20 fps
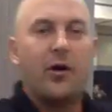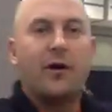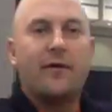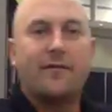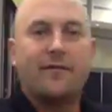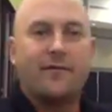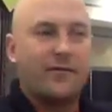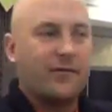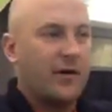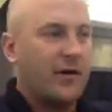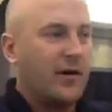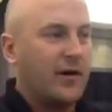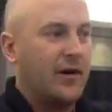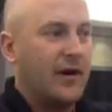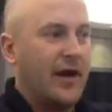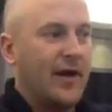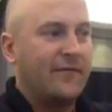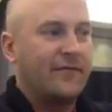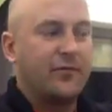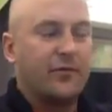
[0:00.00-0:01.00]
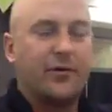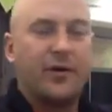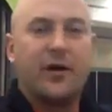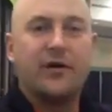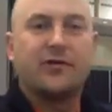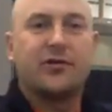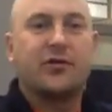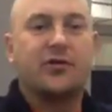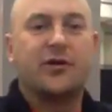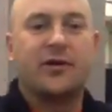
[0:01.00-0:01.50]
Pull it off
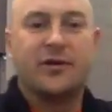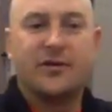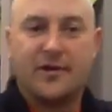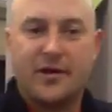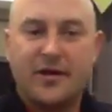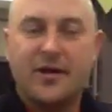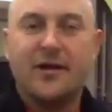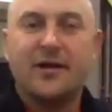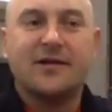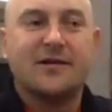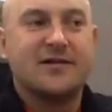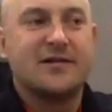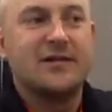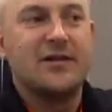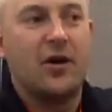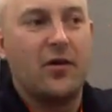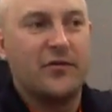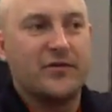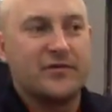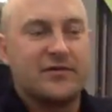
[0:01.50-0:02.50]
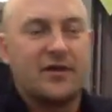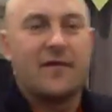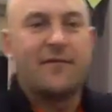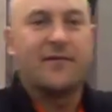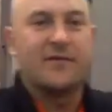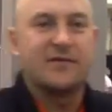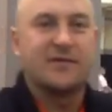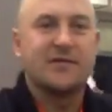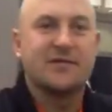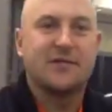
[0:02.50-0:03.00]
after done so you can see all
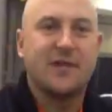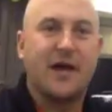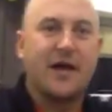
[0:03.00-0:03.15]
the stuff.